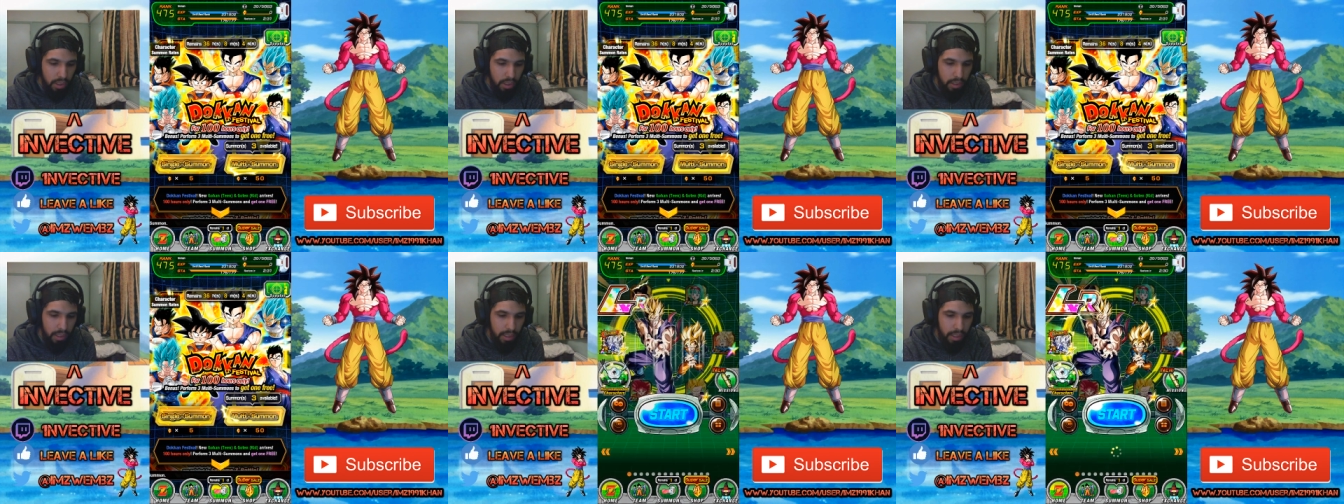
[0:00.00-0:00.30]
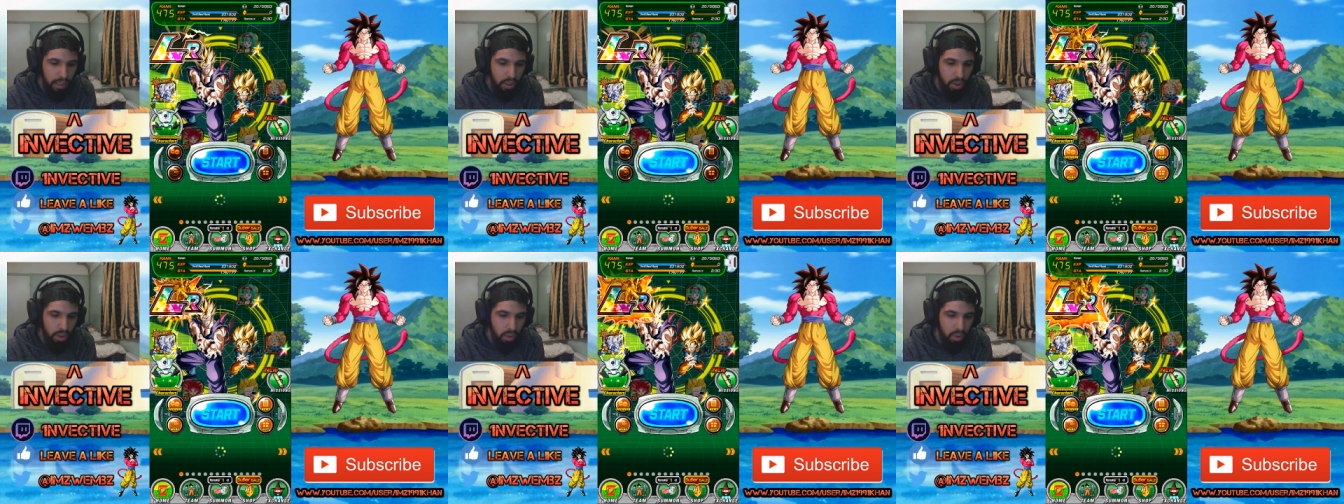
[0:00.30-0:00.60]
they
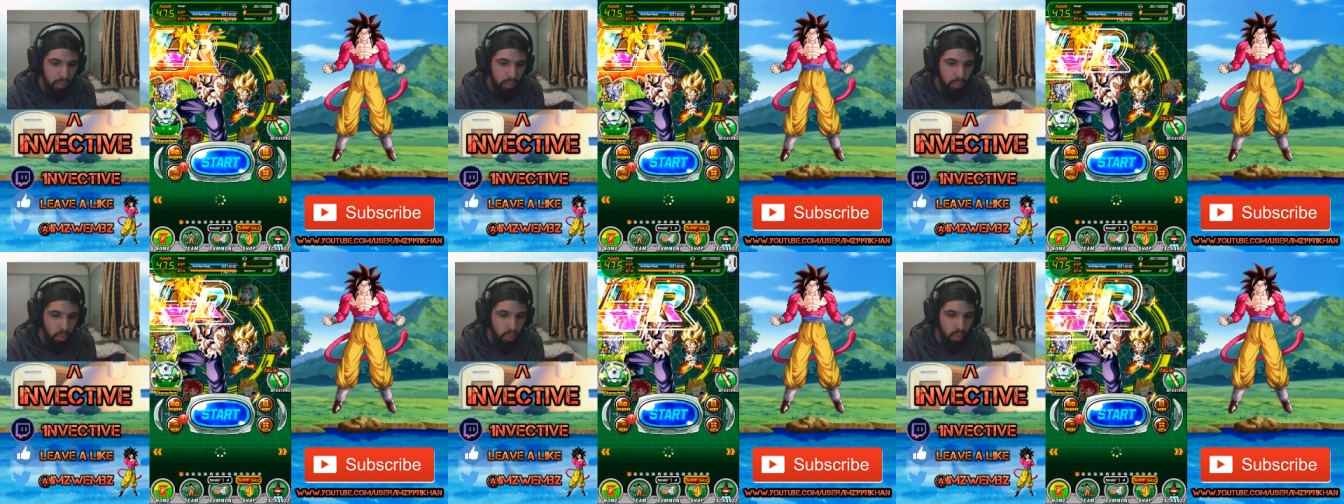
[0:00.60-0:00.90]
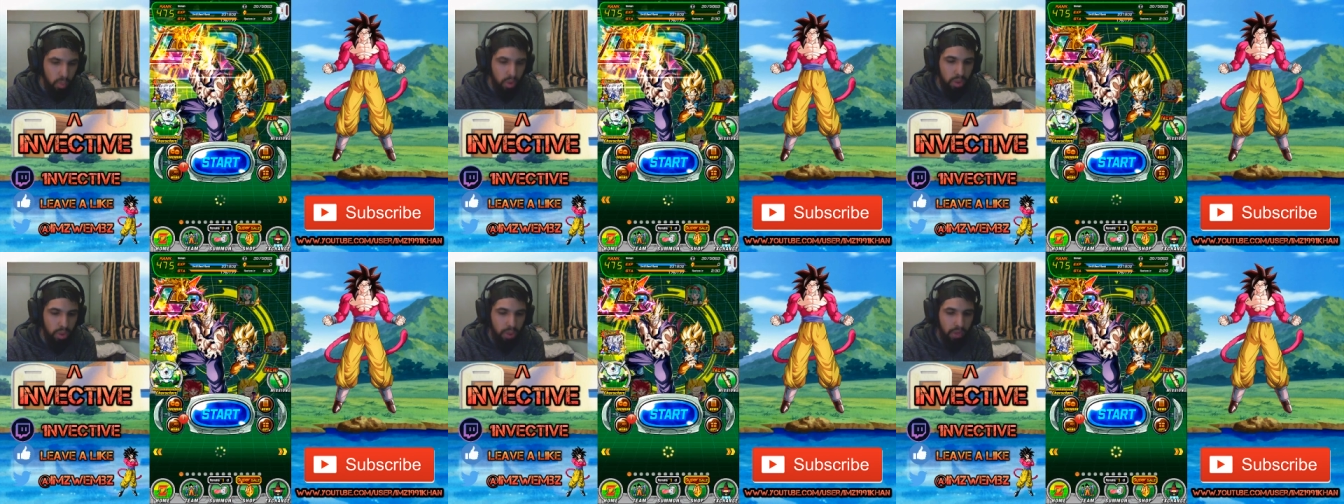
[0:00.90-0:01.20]
need to do
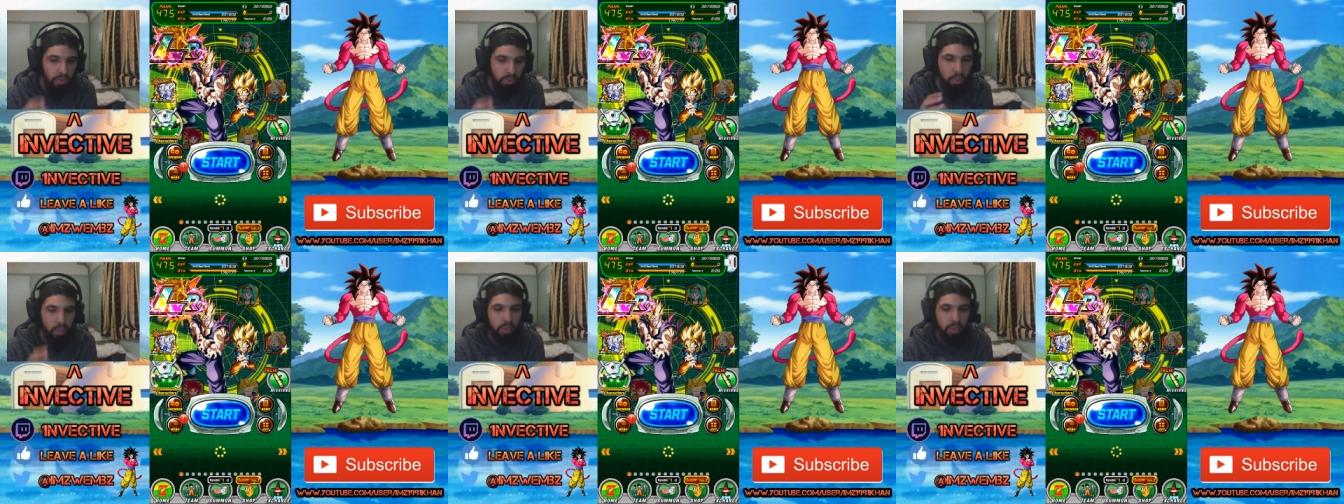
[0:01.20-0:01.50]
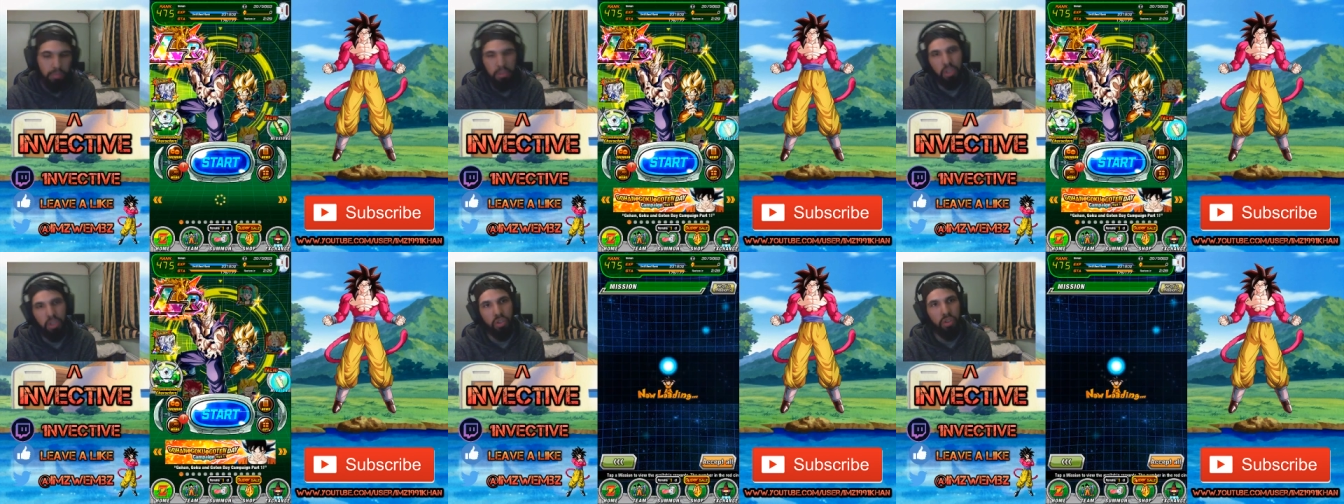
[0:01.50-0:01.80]
more stuff with the
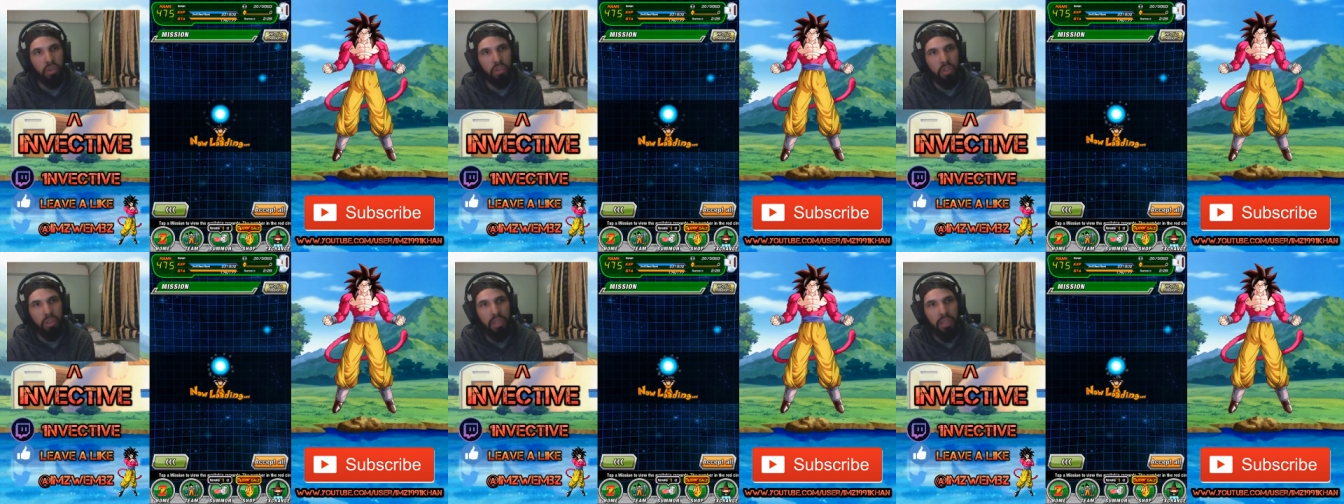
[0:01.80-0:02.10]
missions.